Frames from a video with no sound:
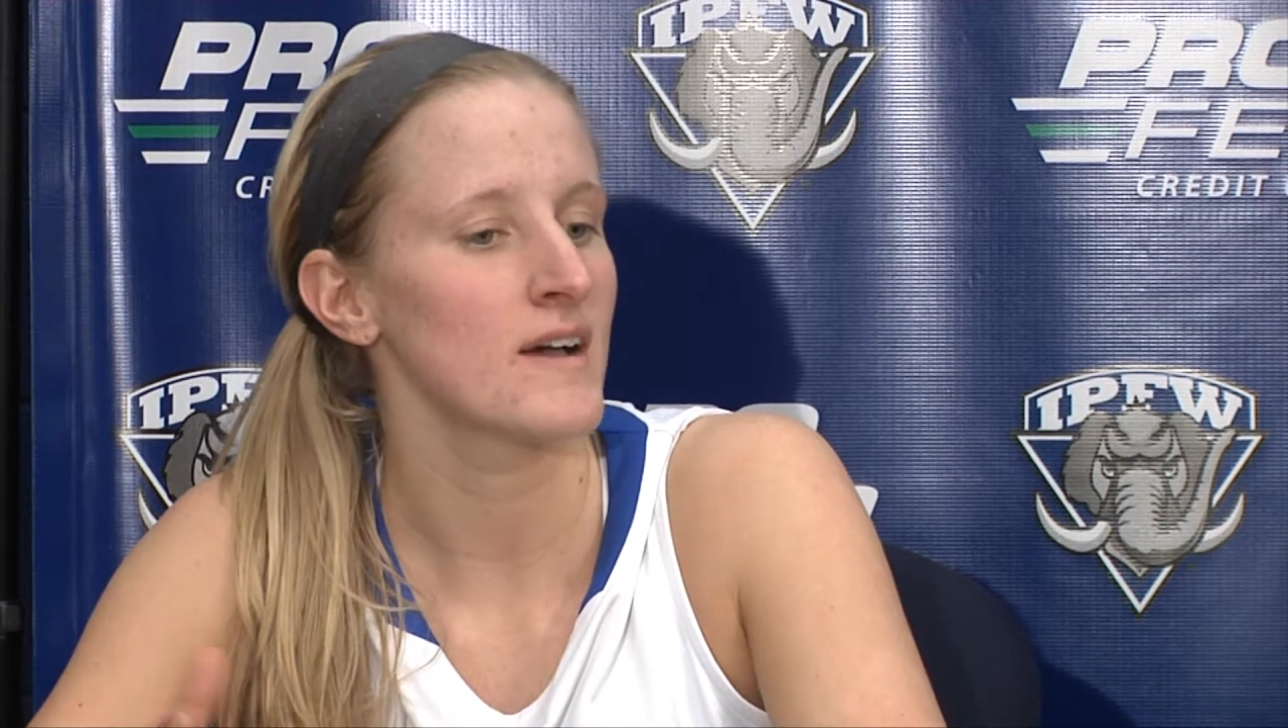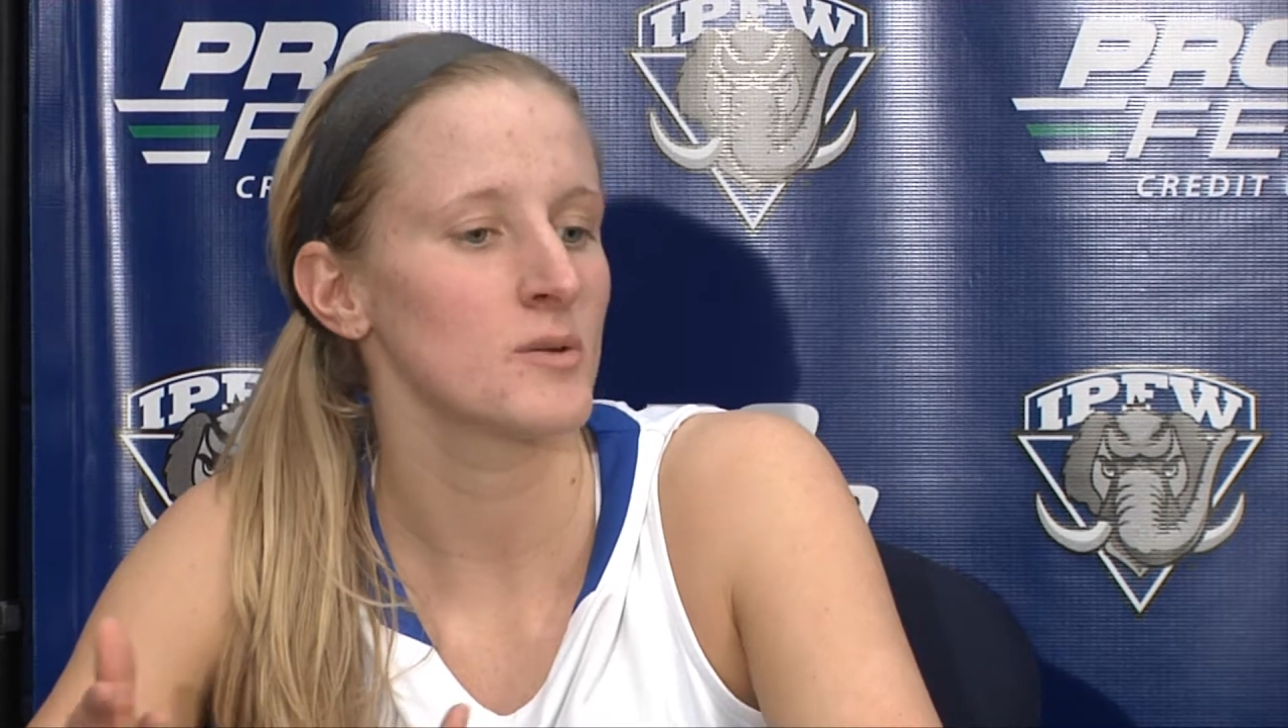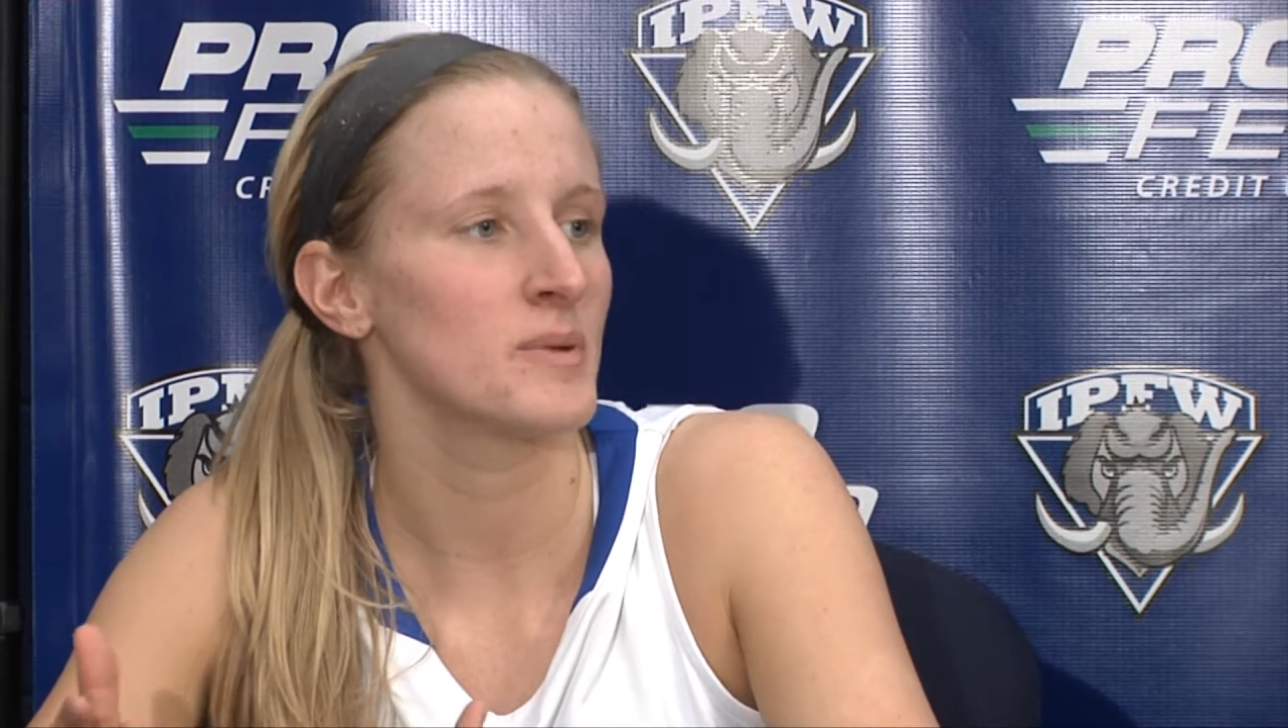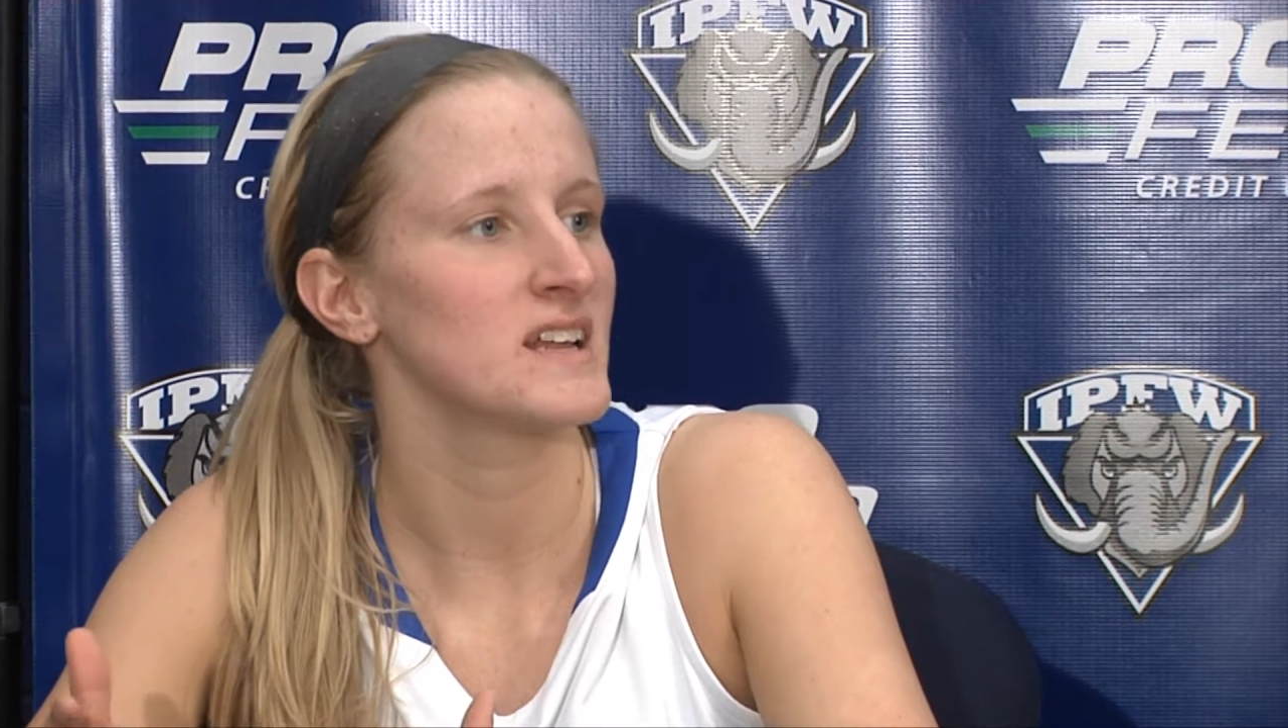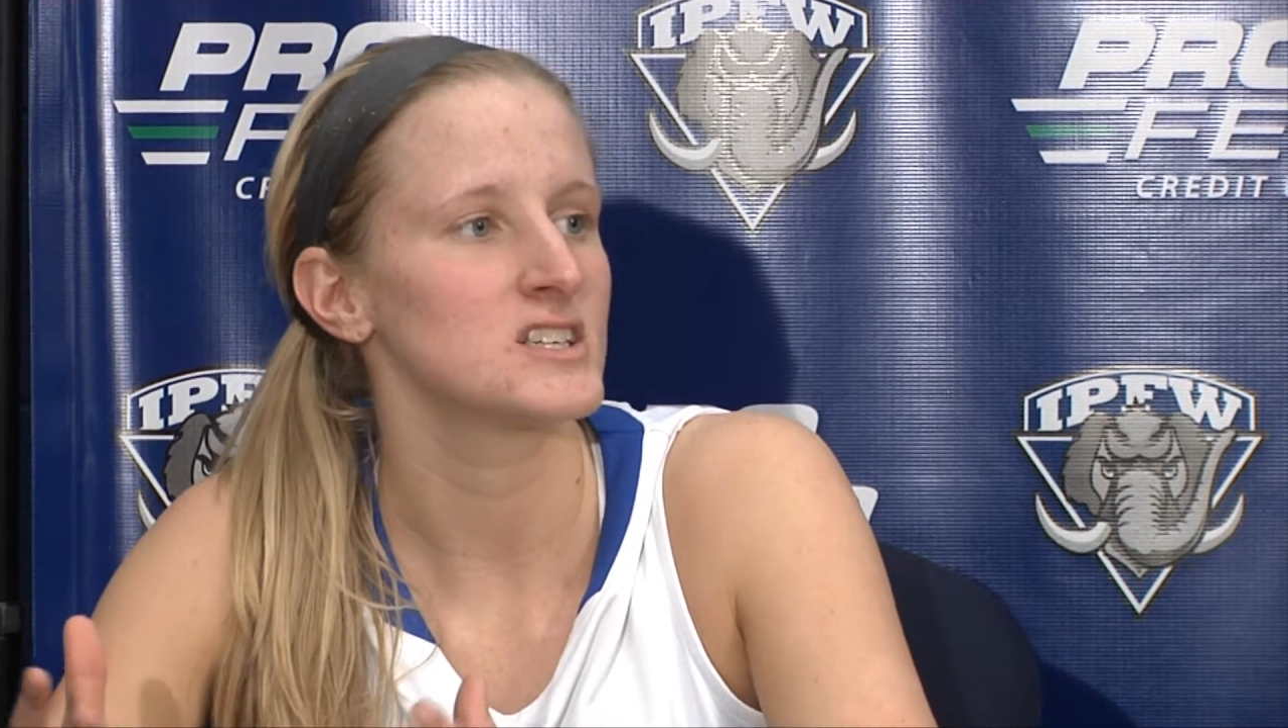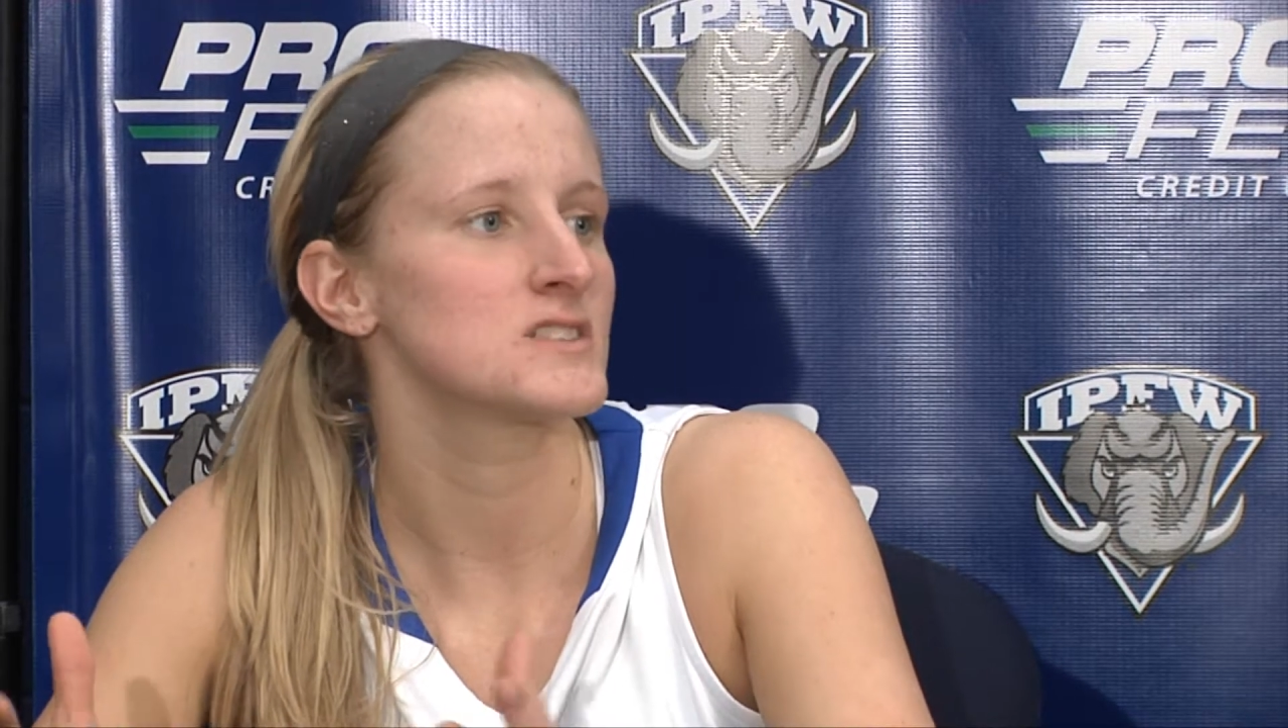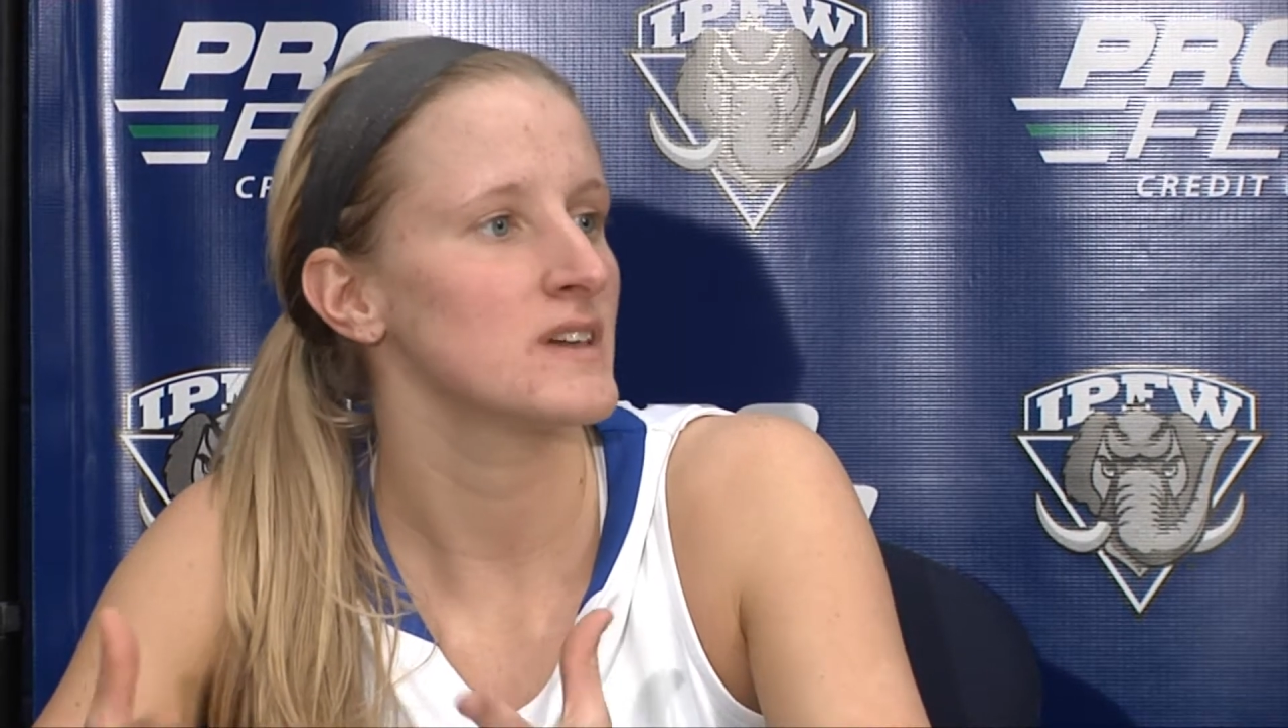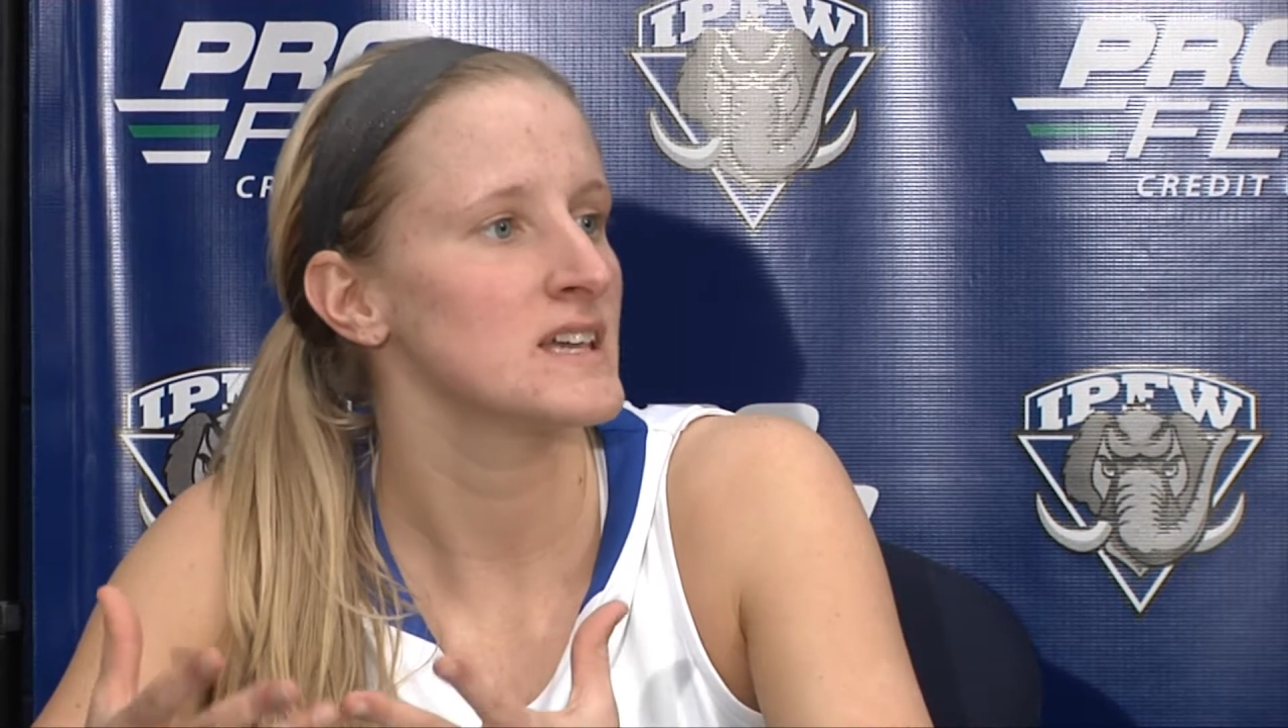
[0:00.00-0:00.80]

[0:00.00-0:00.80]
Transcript: everybody just